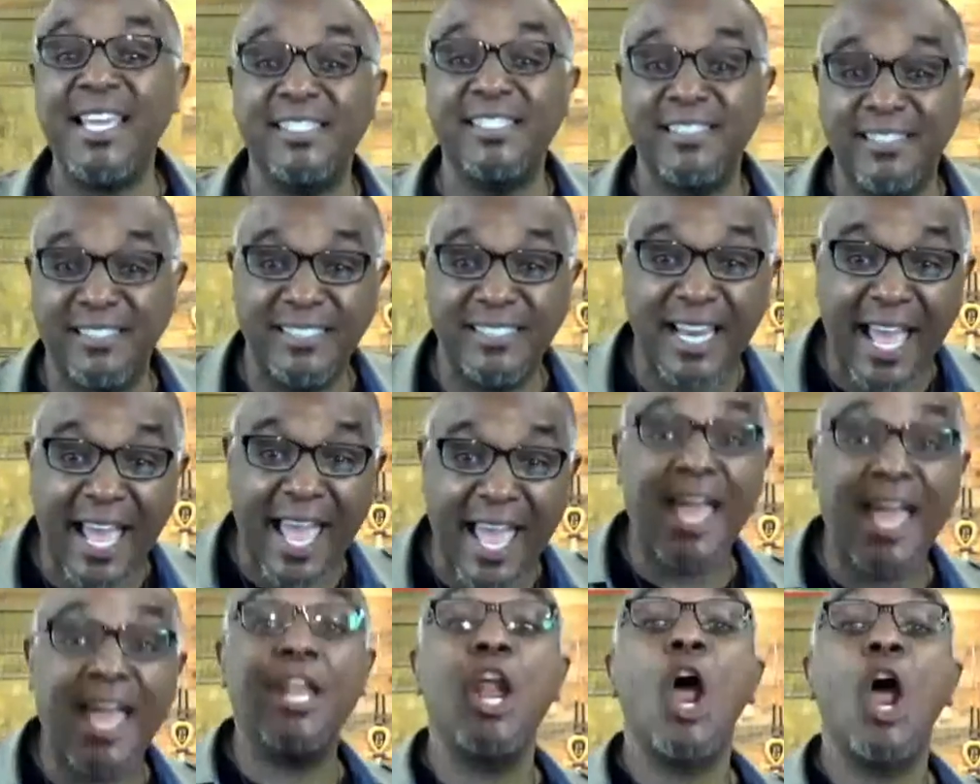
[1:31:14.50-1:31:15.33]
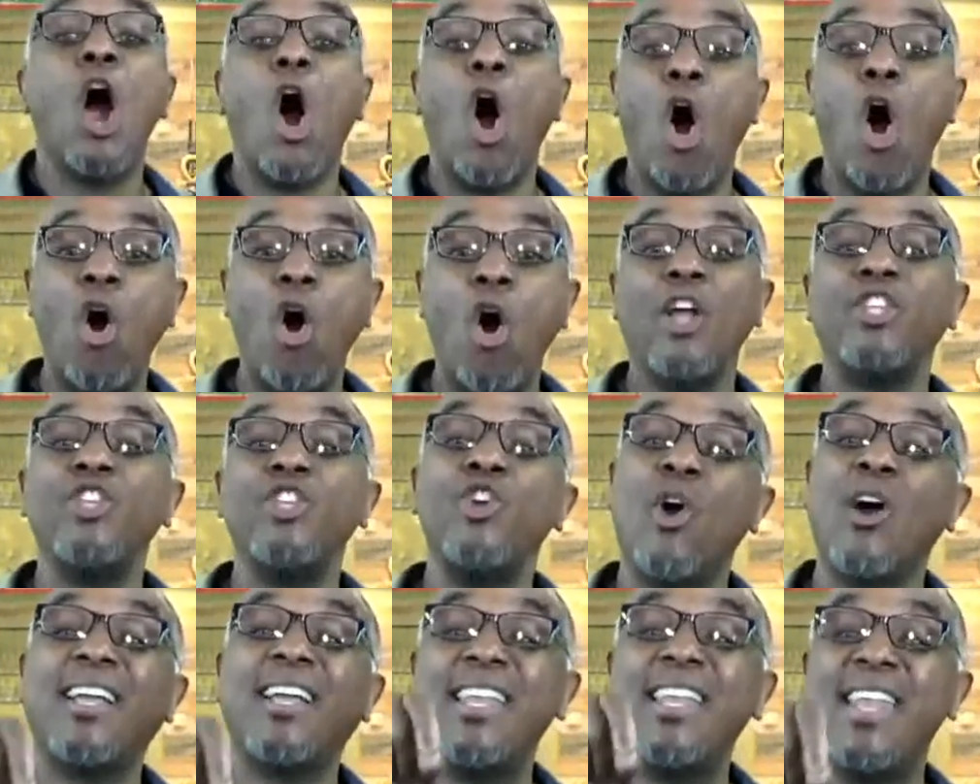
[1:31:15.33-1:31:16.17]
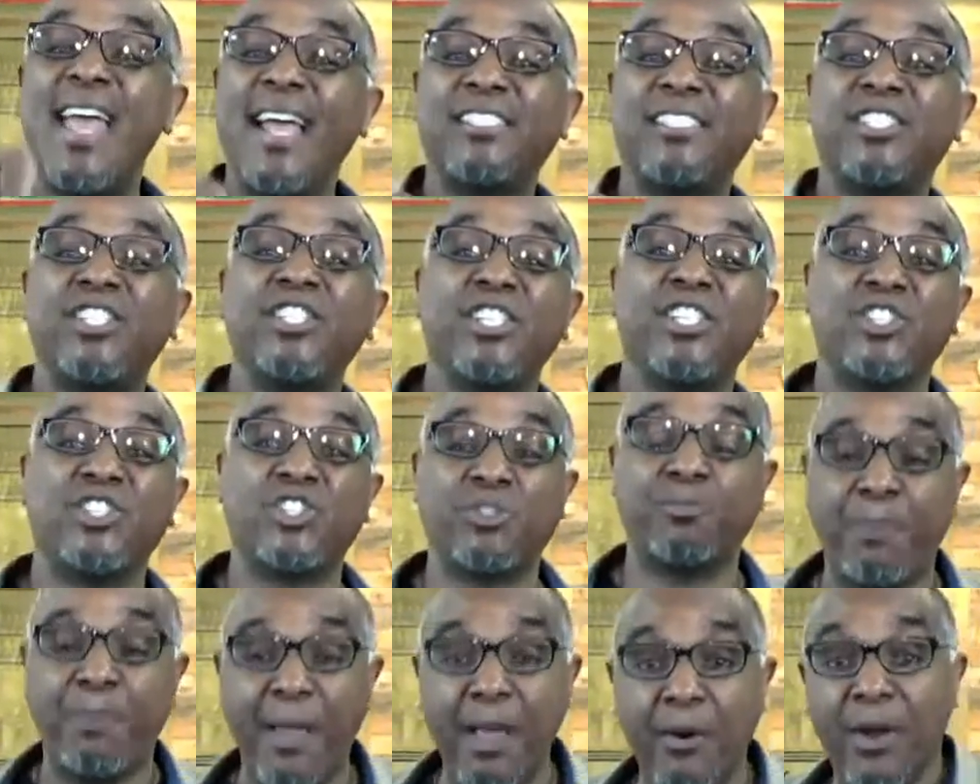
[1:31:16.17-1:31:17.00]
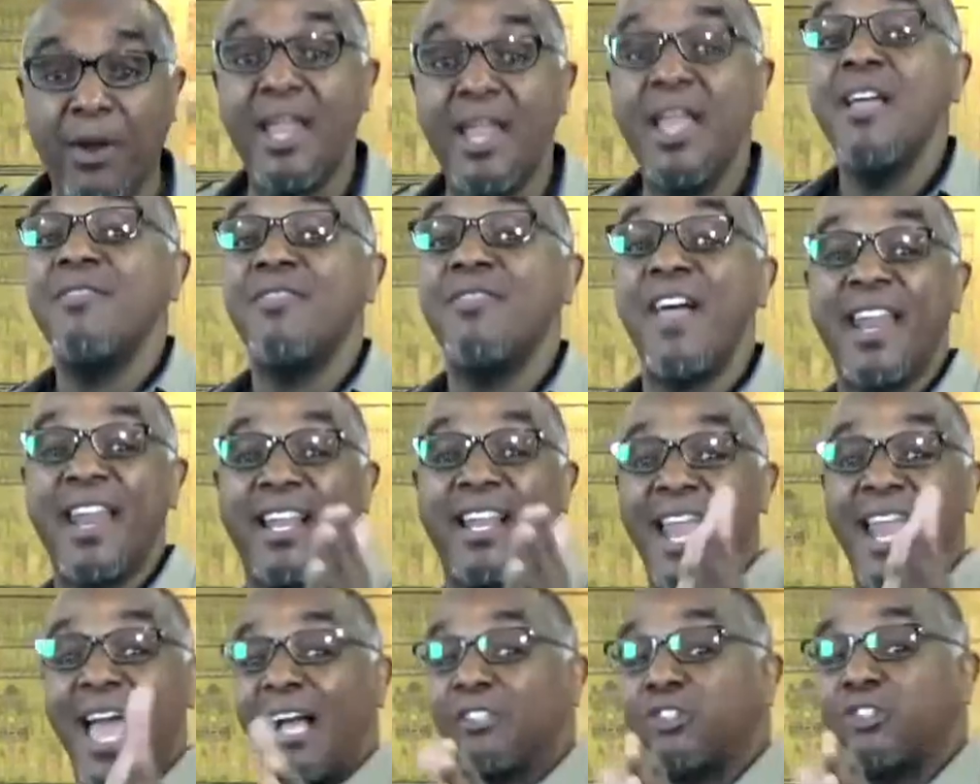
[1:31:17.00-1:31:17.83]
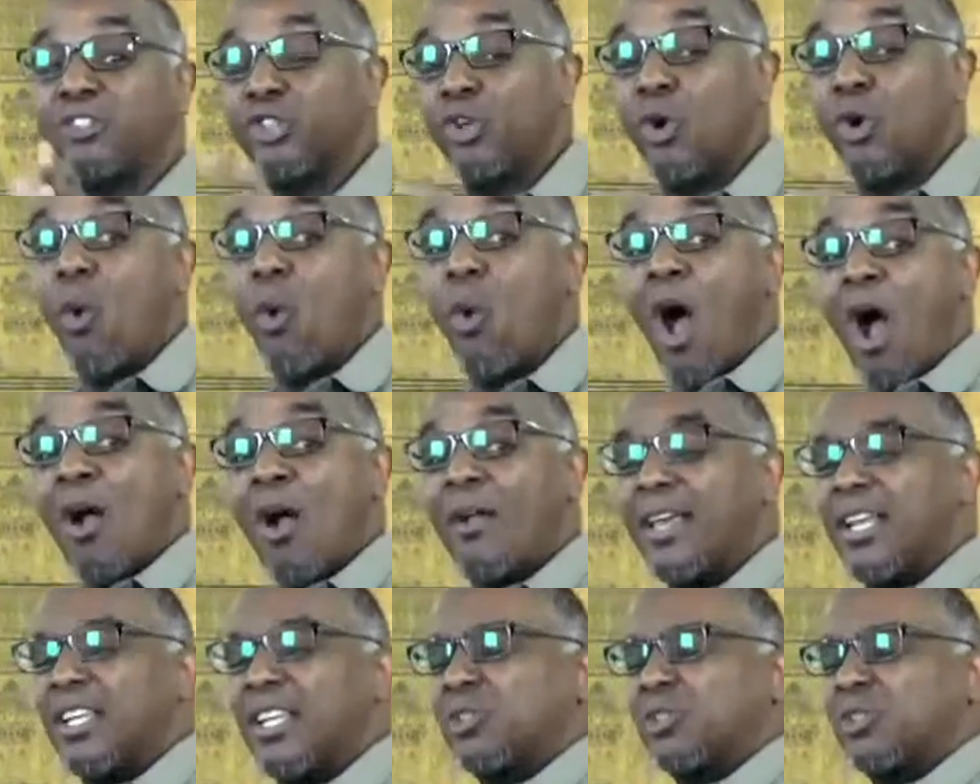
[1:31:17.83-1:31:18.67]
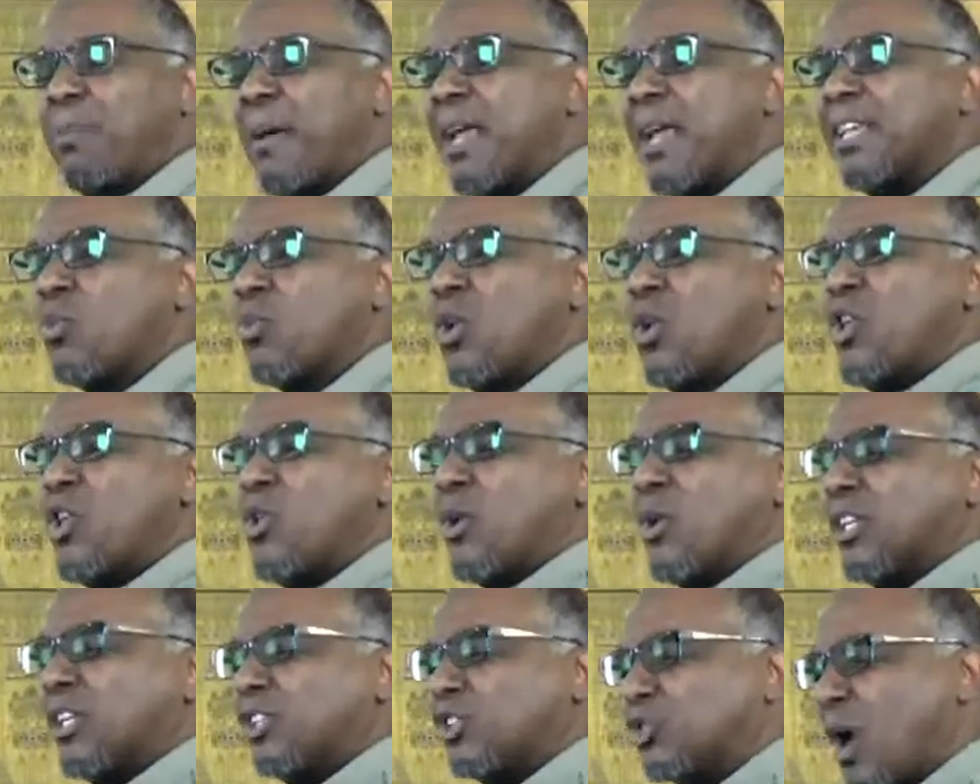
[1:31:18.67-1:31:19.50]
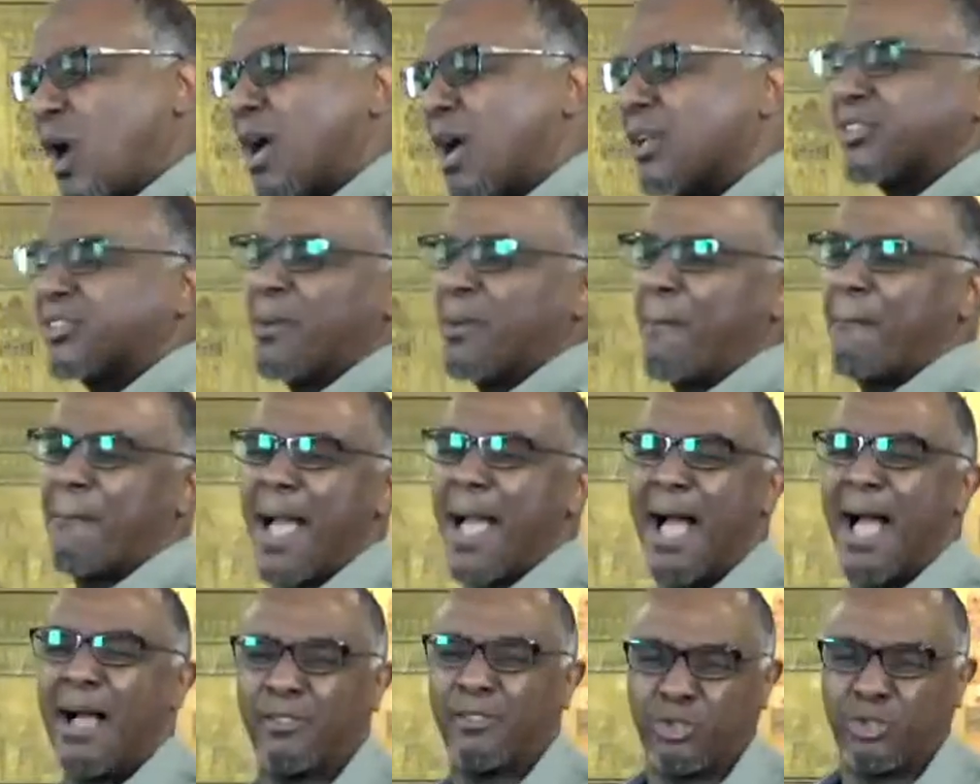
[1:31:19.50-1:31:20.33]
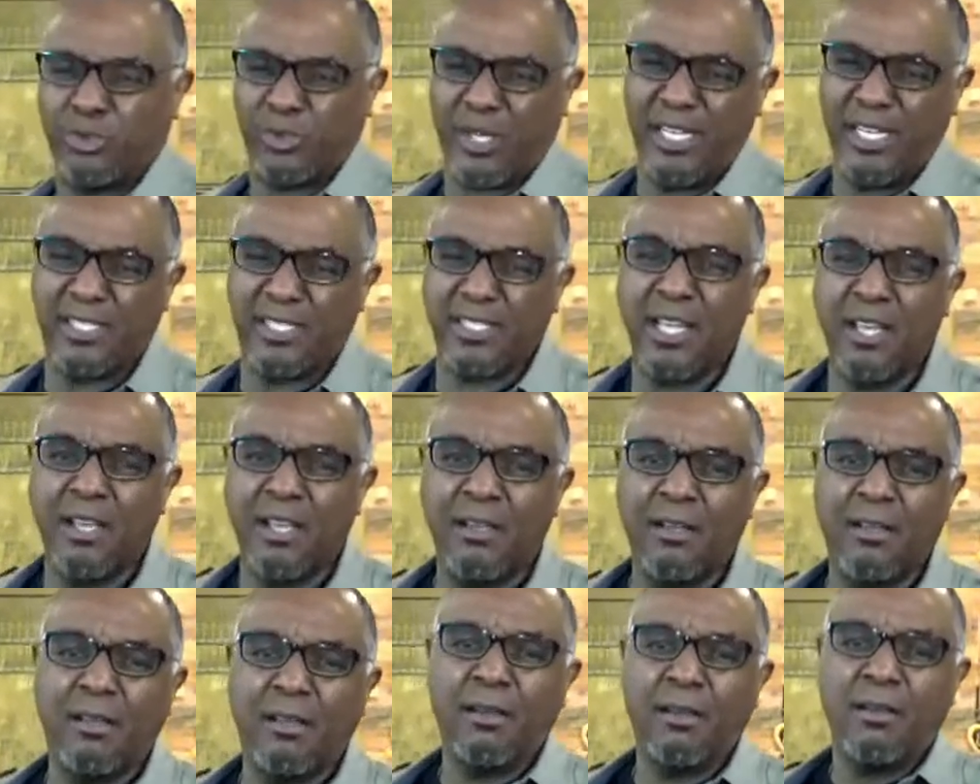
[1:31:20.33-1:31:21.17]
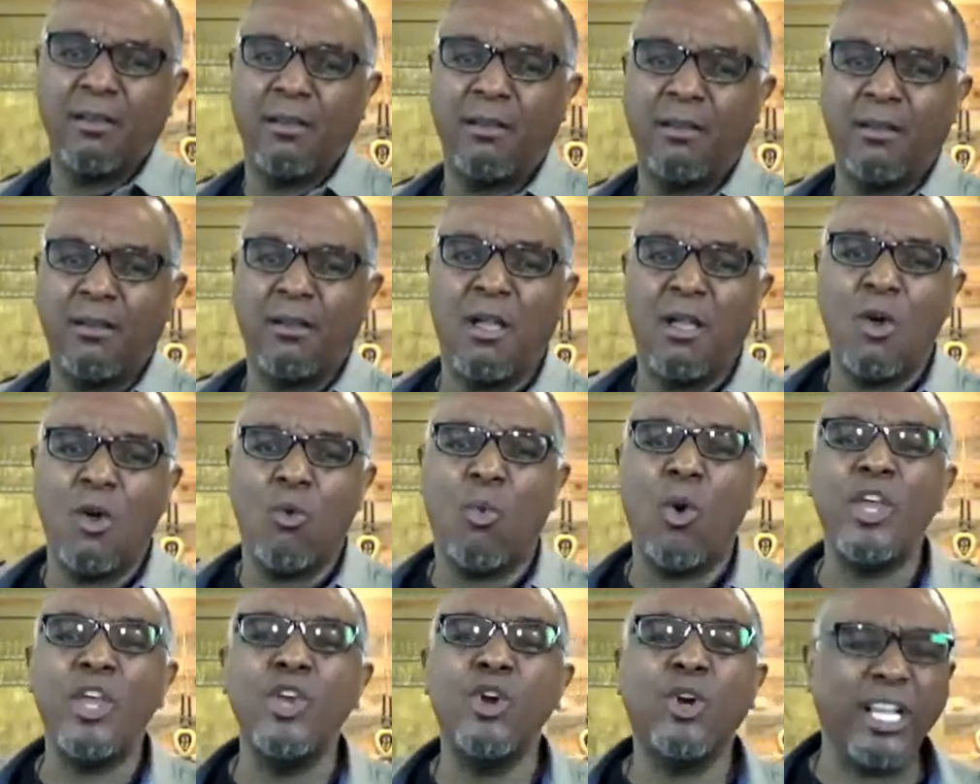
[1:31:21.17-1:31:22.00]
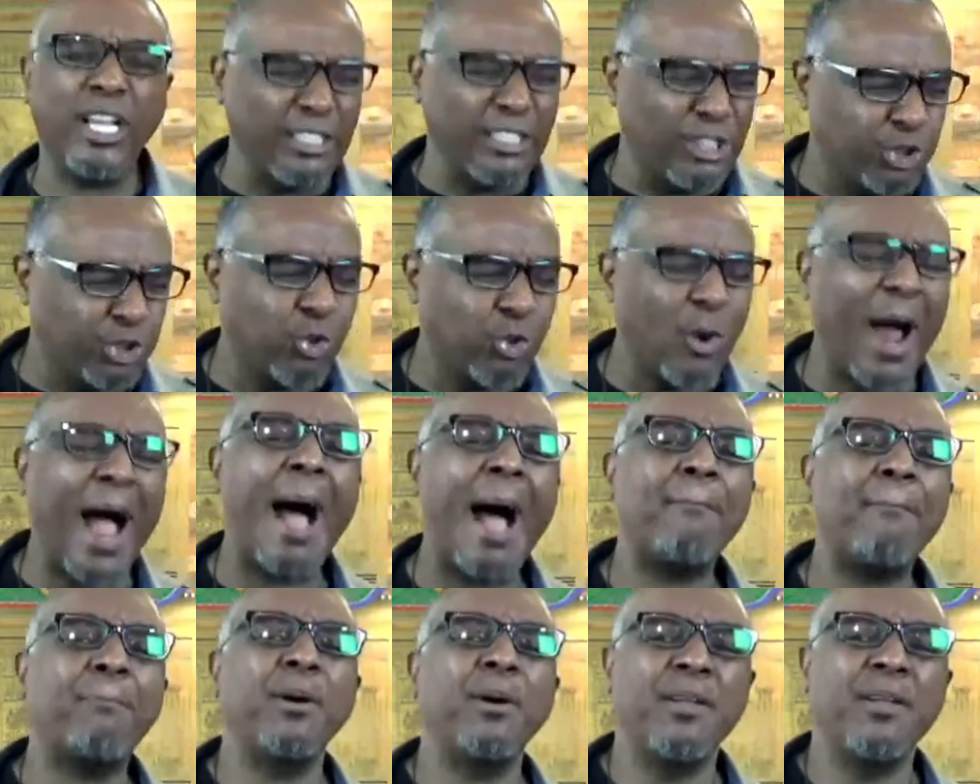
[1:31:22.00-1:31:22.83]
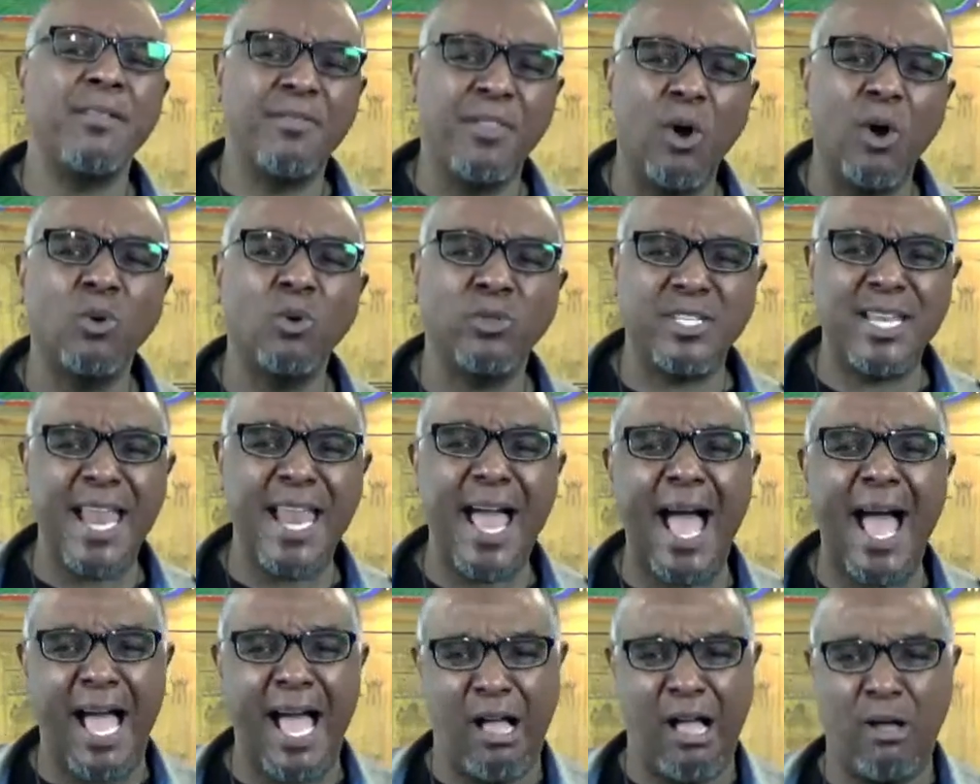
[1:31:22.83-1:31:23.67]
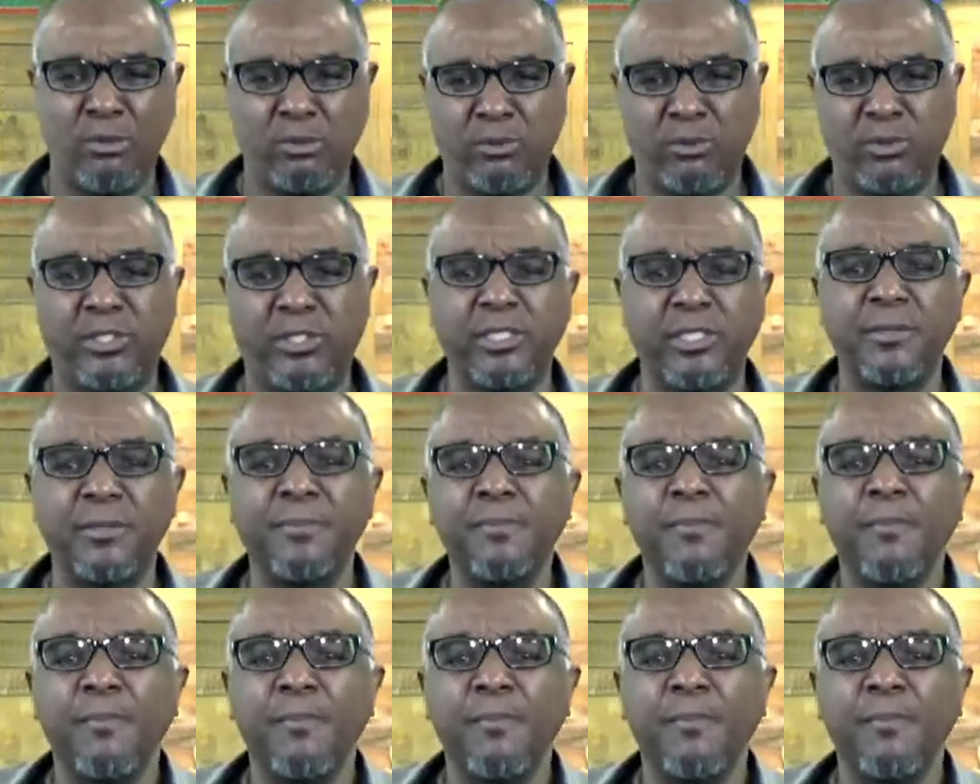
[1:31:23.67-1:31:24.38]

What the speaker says: instead on your connection to spirit that allows you to walk in a space where you can draw some boundaries, where you can drop those nouns,